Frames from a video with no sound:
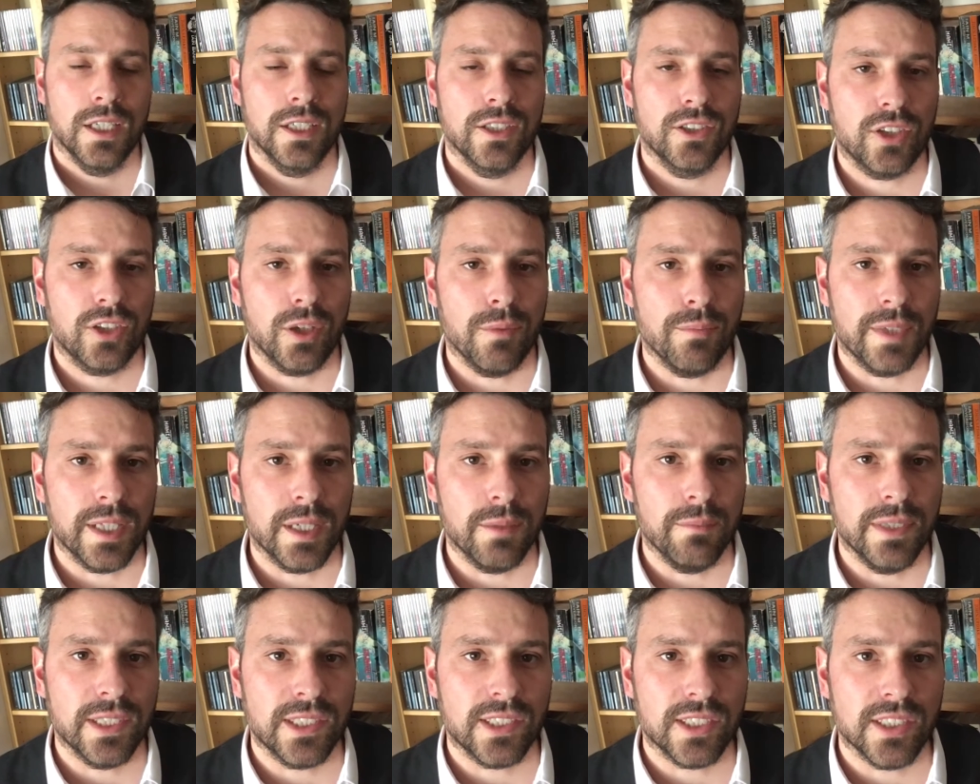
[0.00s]

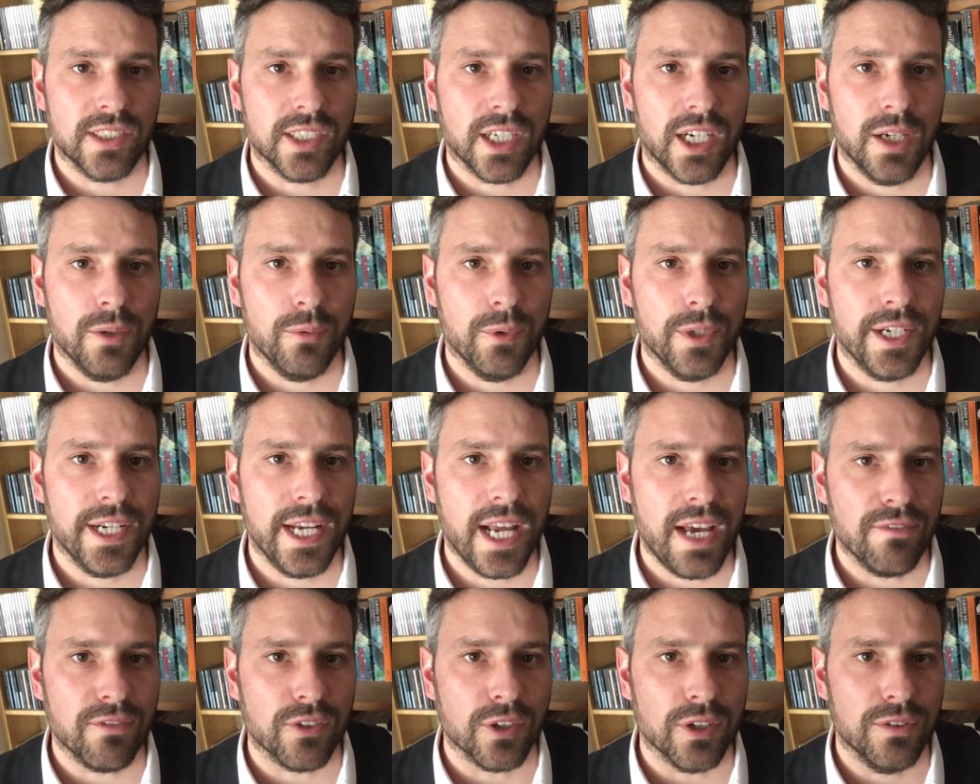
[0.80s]
Something Mr. Dyer would
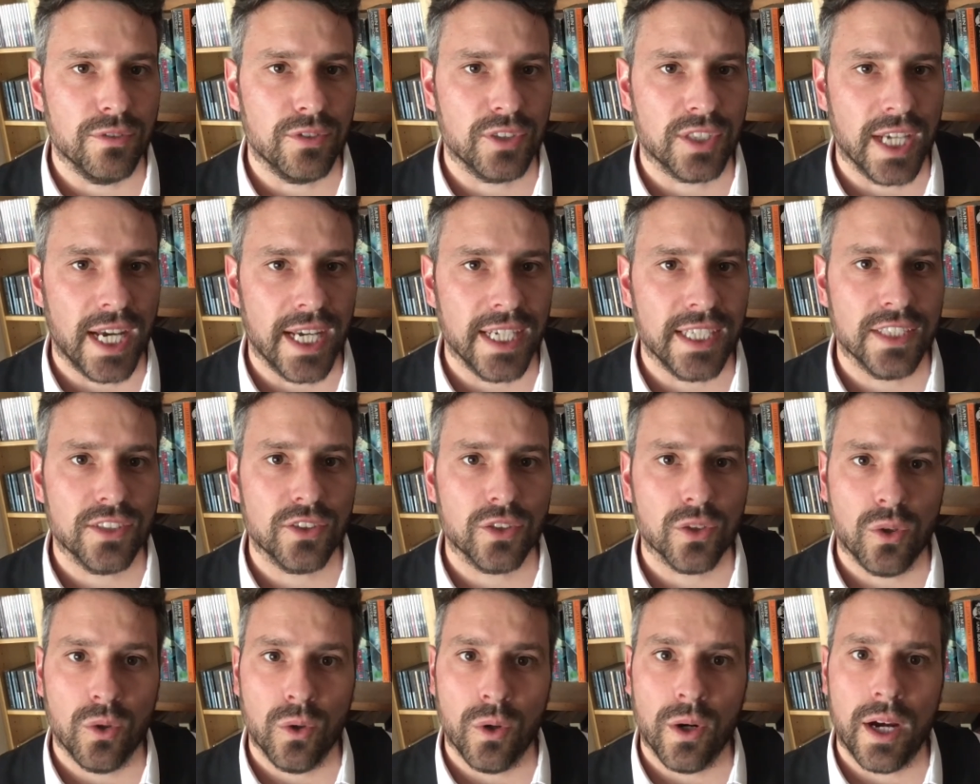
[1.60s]
never have said is,
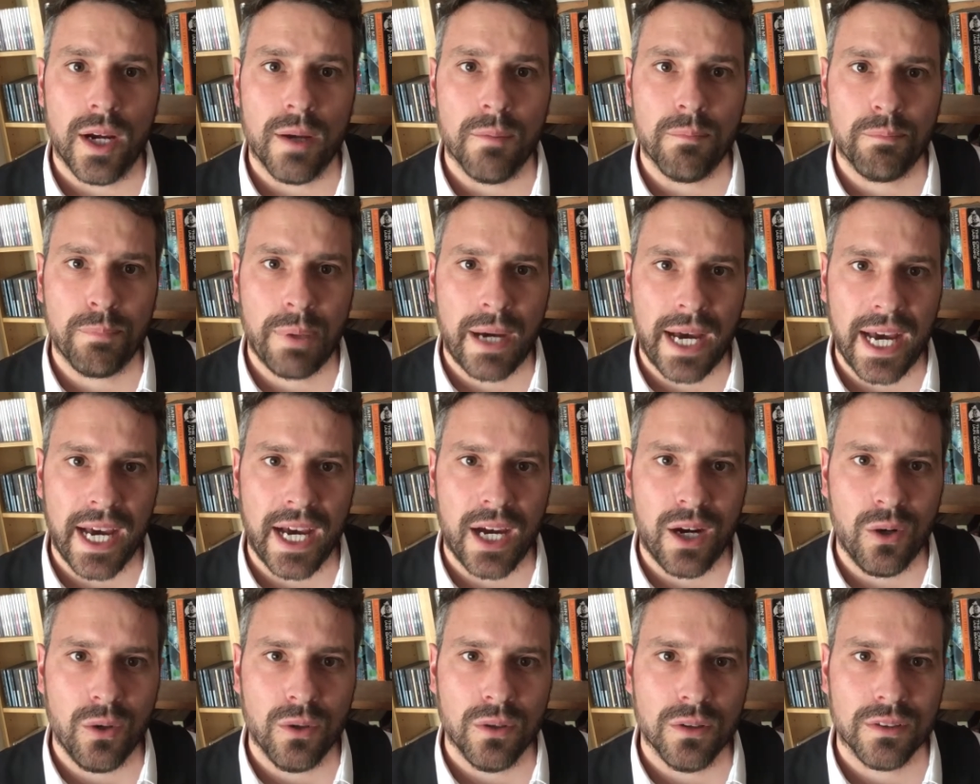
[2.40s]
all right,
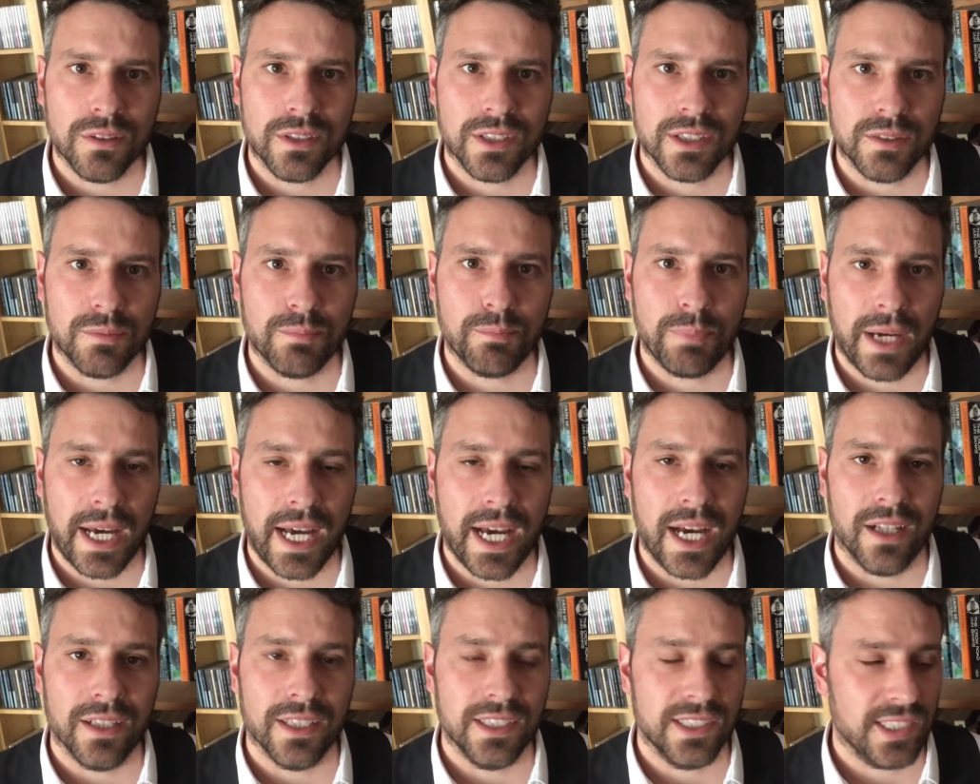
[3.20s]
pal, because
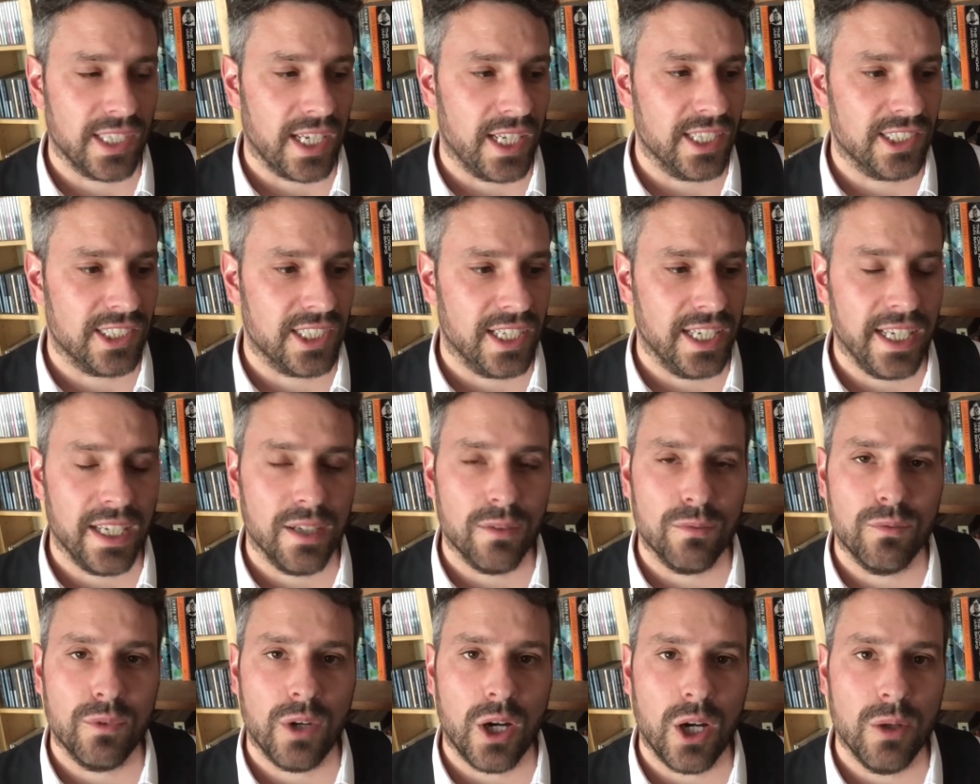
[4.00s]
pal is actually a
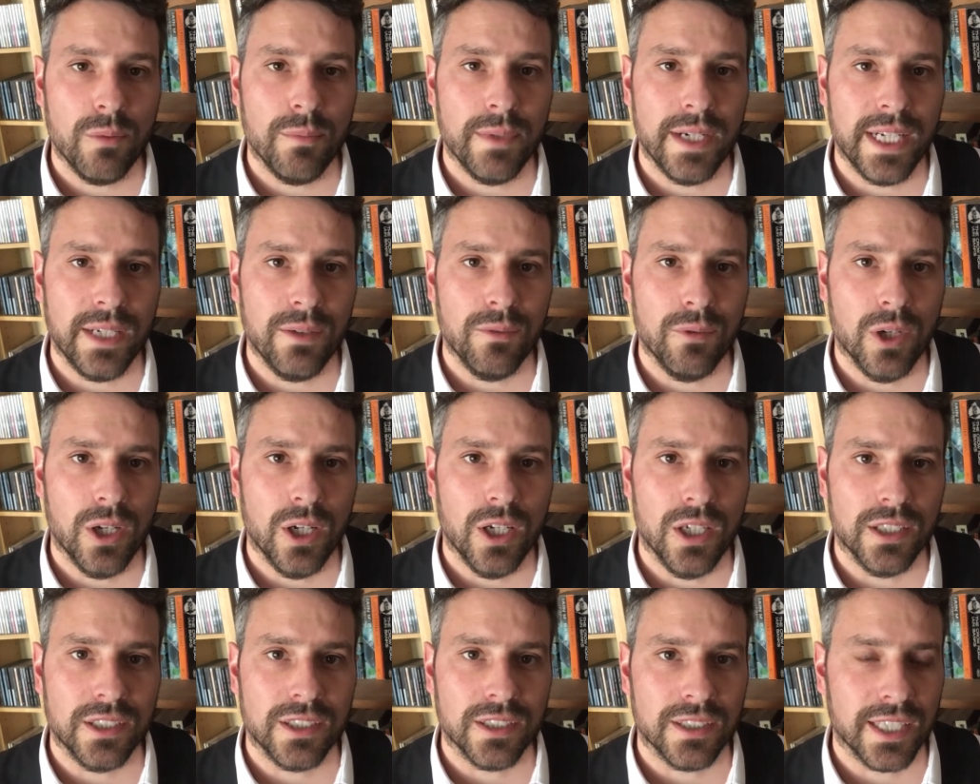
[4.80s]
Romani
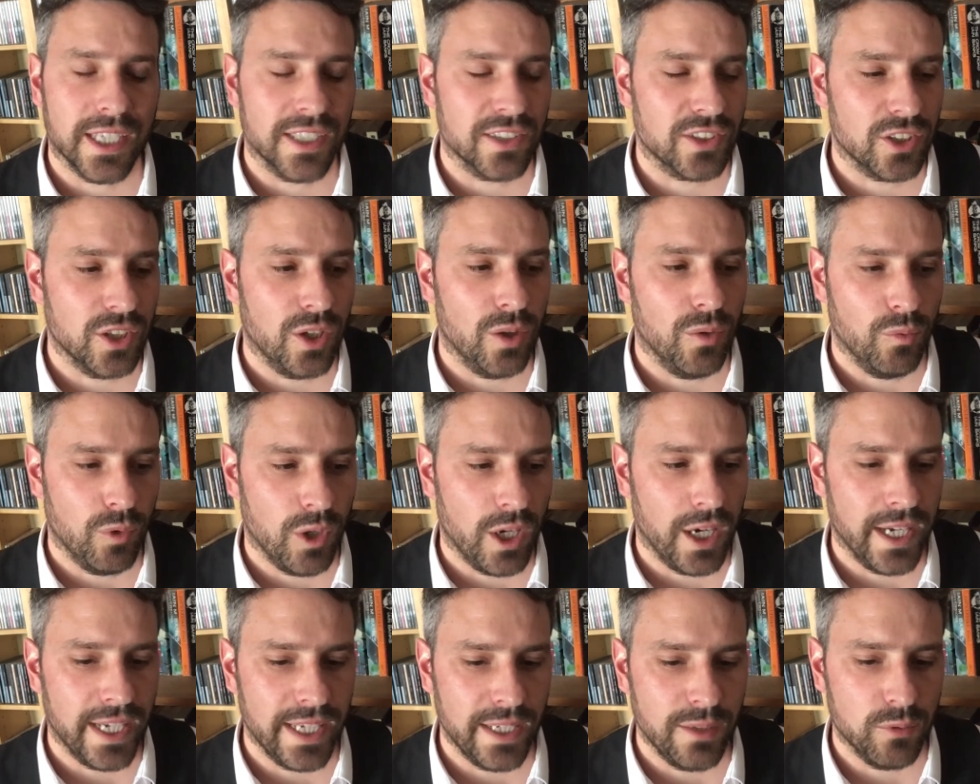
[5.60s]
word. That's not
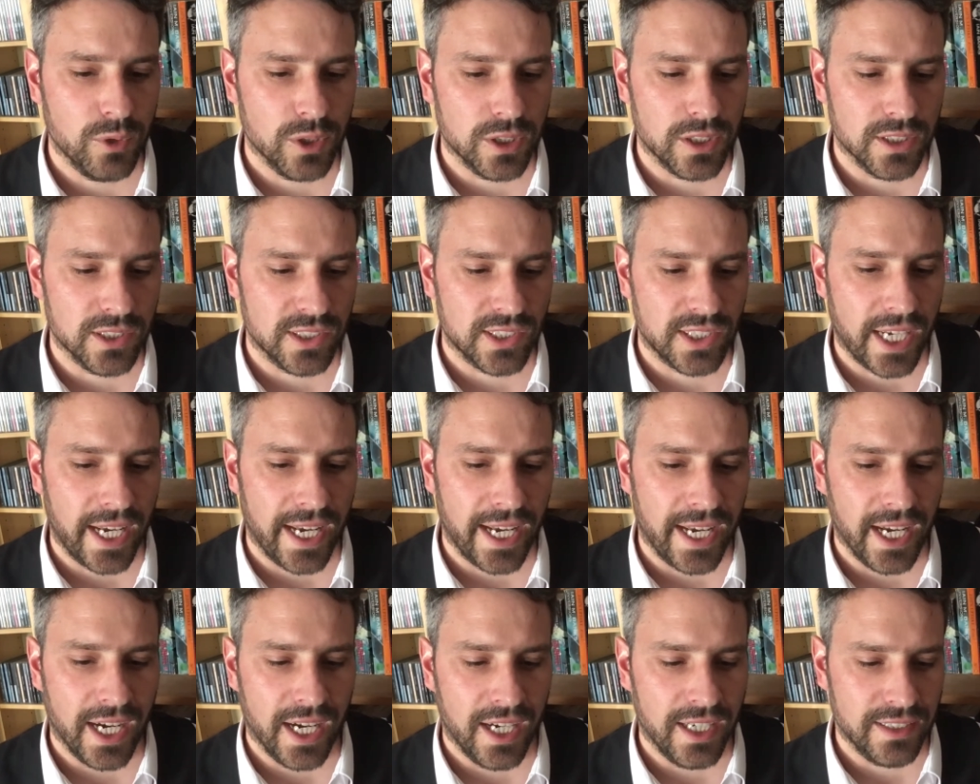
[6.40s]
why he wouldn't
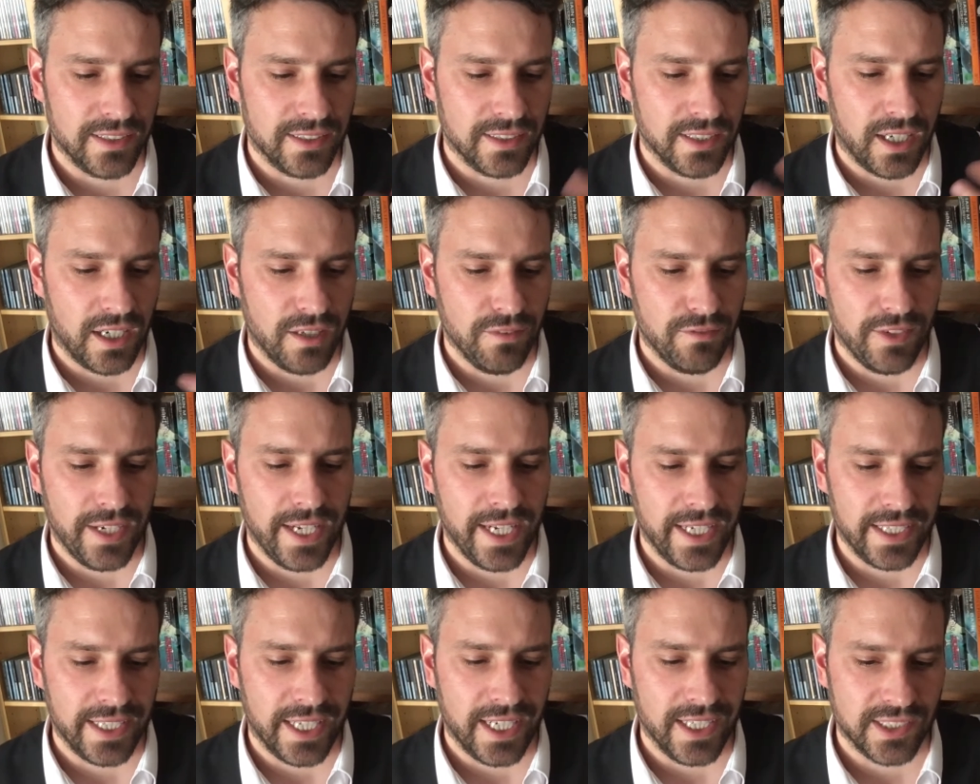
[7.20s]
say it. I've
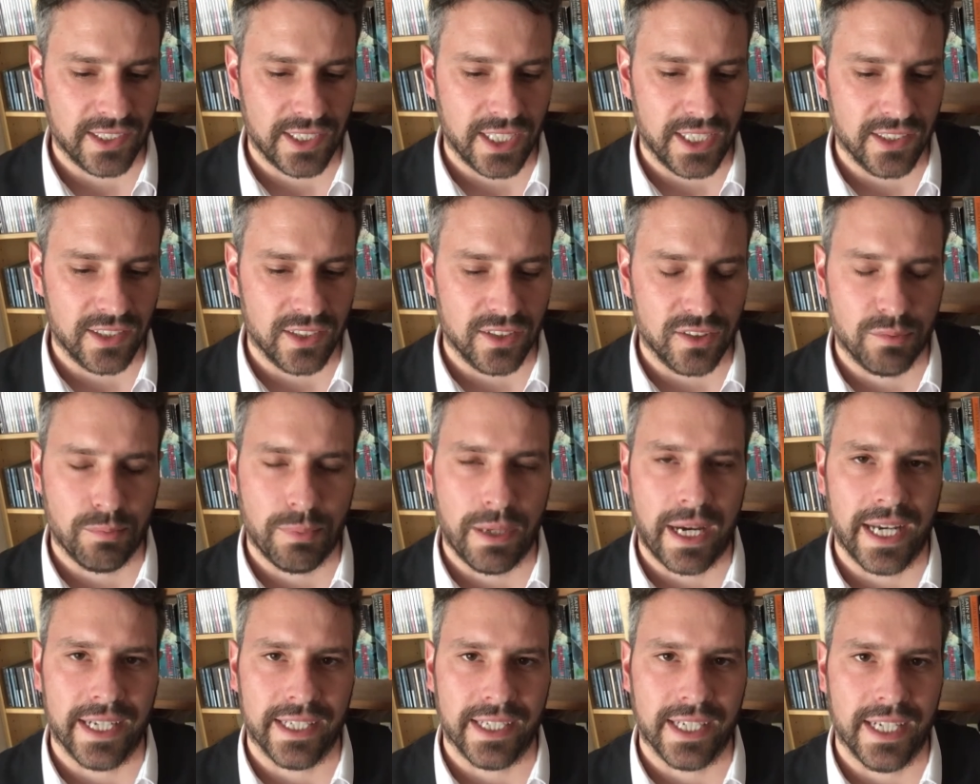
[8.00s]
linked that sentence
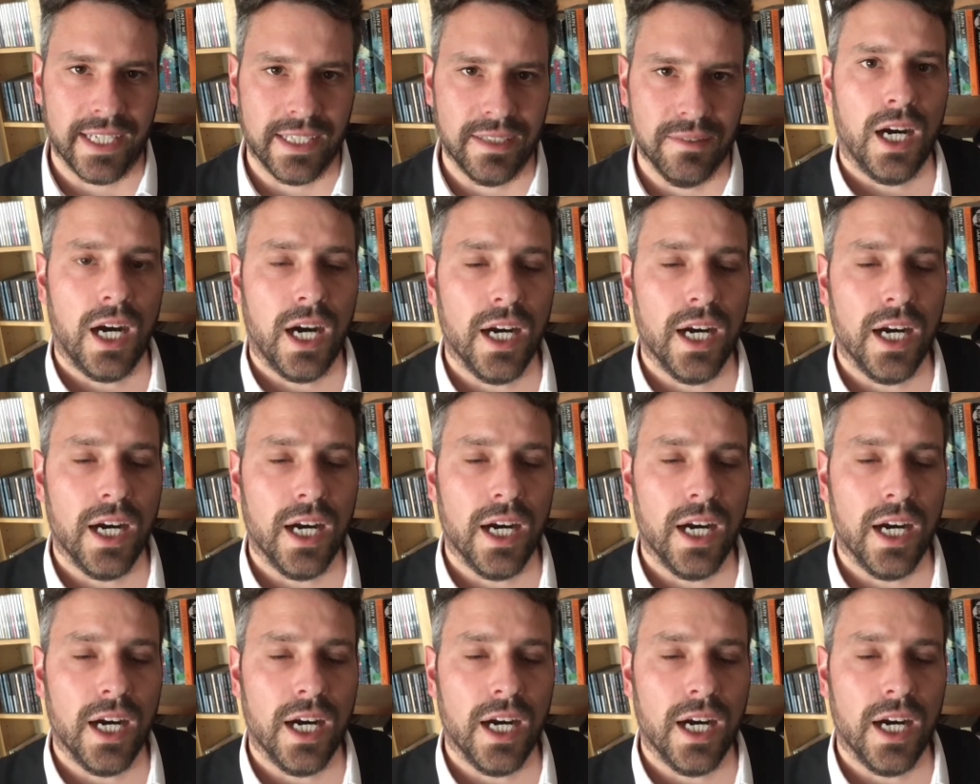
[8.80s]
badly.